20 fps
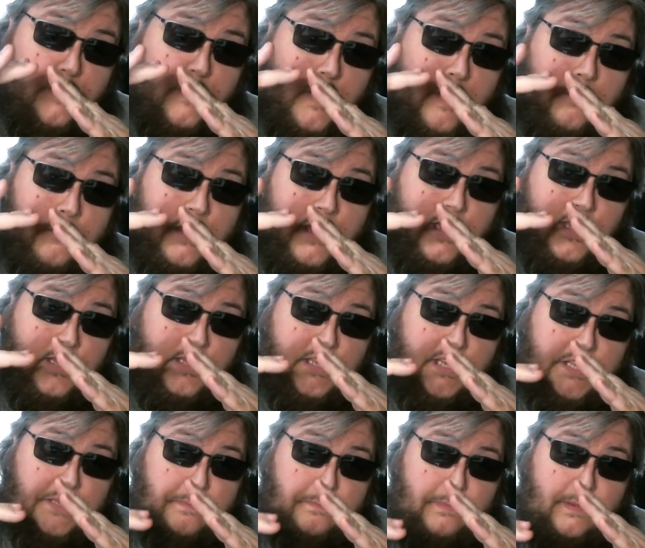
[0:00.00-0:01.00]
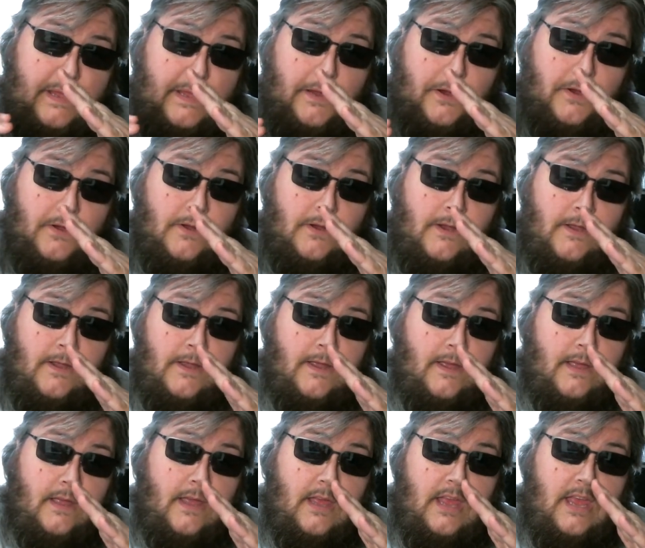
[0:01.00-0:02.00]
because it's bigger,
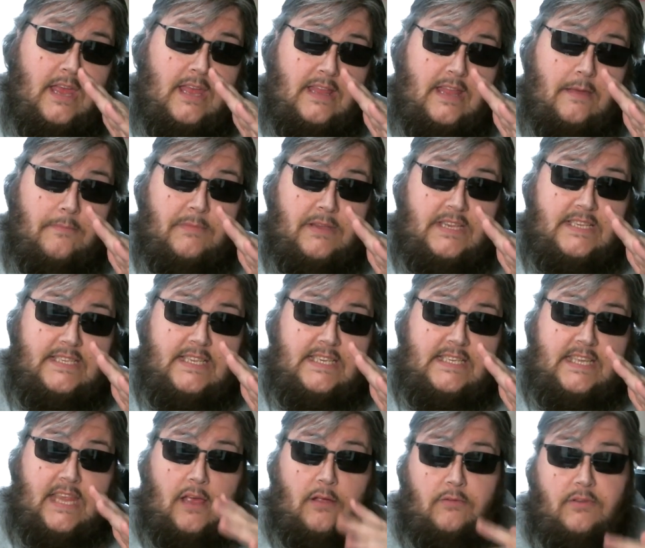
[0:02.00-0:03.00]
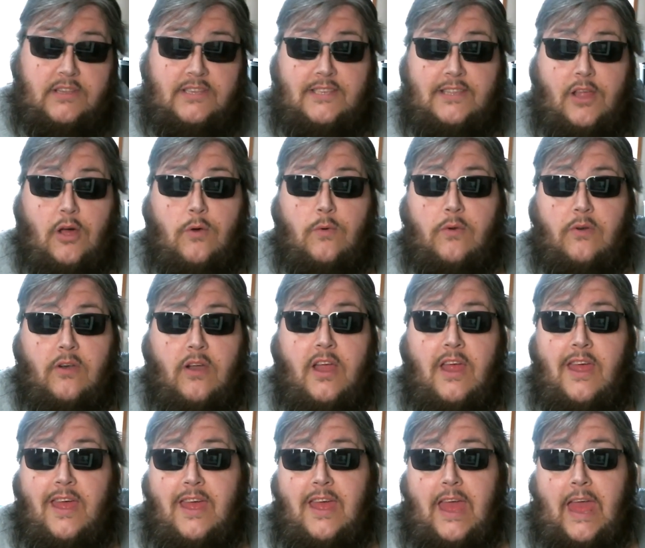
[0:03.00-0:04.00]
that means the sound is lower
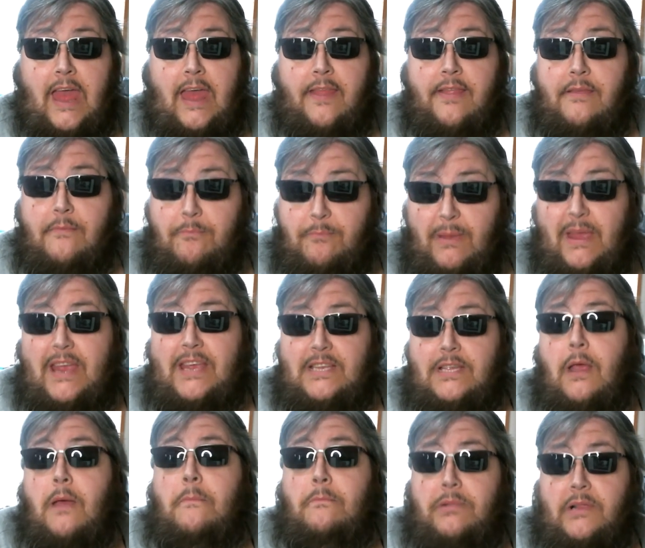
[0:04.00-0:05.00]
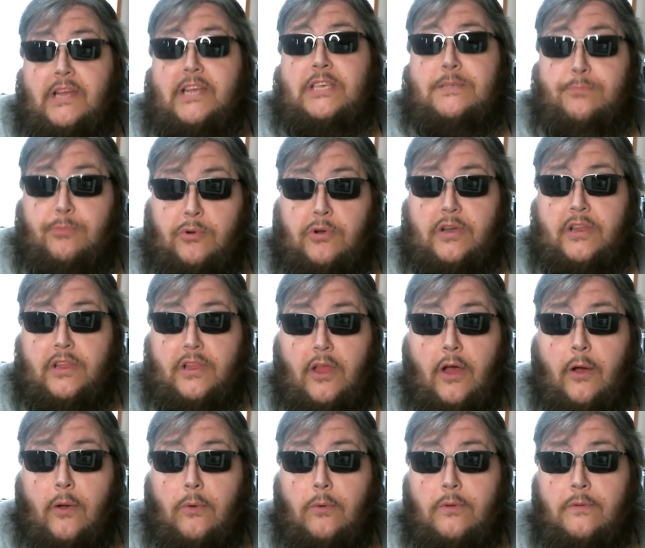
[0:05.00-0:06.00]
and the bass plays pretty
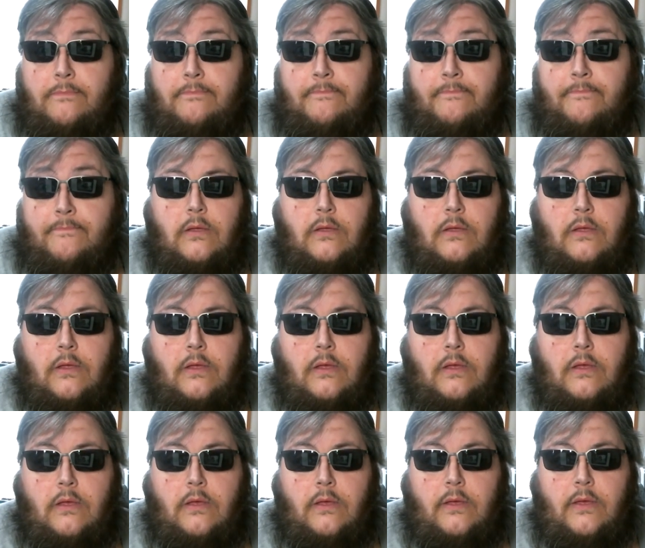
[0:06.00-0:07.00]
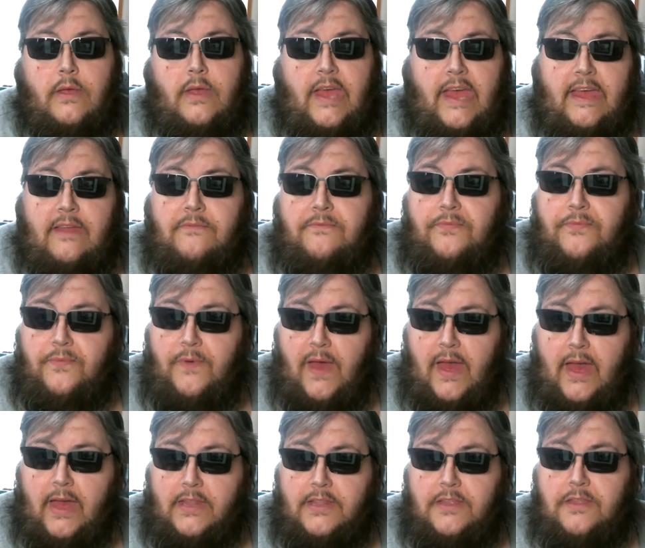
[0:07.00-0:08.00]
low. In
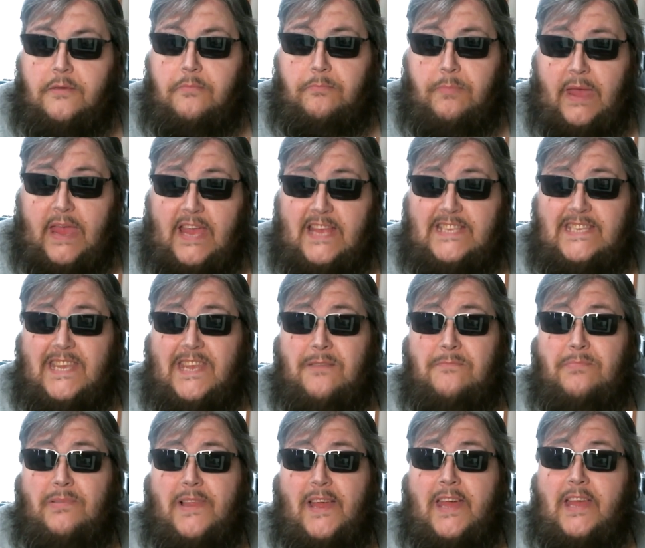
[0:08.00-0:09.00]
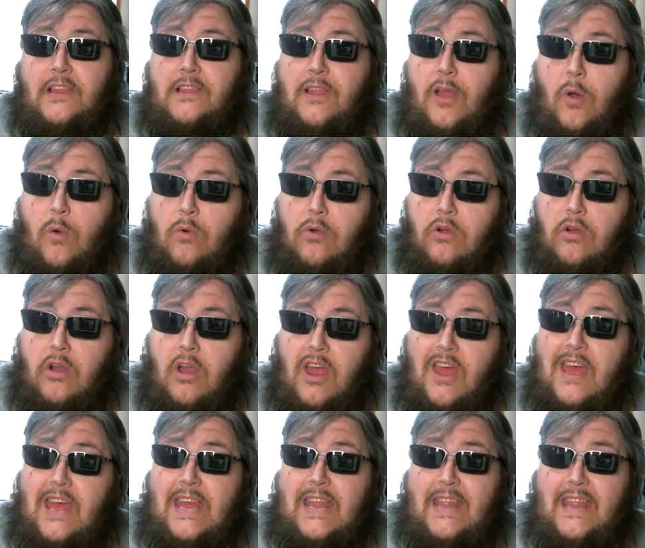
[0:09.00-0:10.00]
fact, the bass can play lower
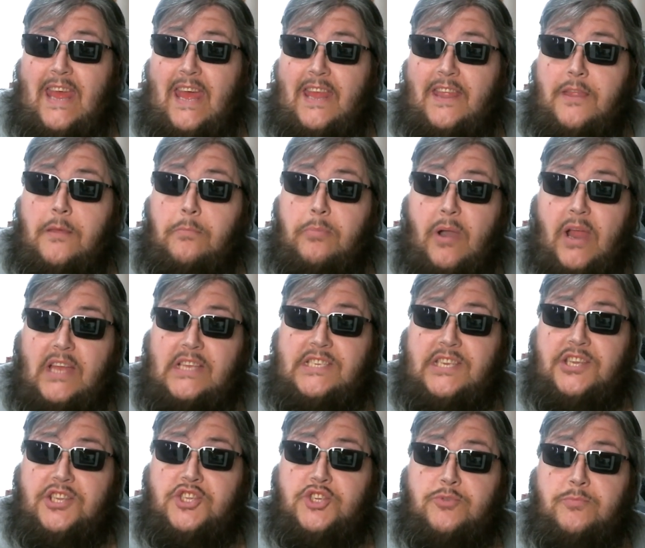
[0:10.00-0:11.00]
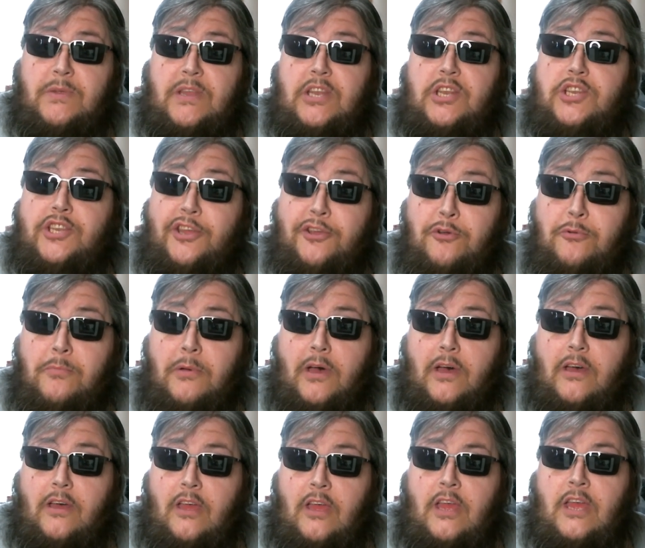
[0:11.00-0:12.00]
than the brass instrument
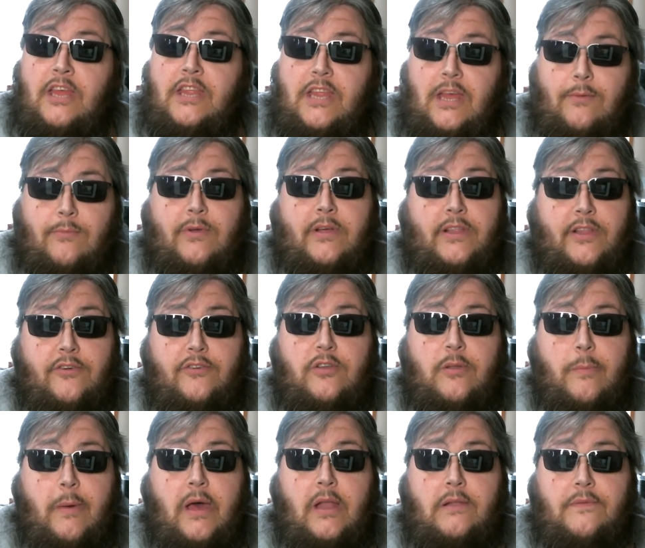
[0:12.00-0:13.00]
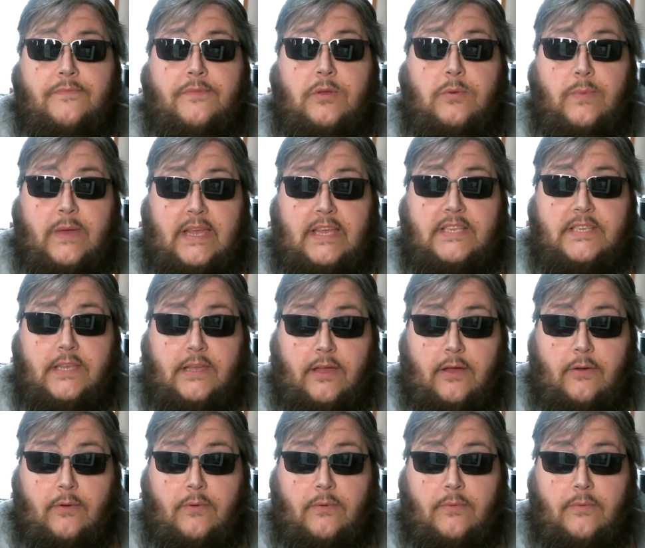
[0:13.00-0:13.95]
tuba that we learned about a few weeks ago.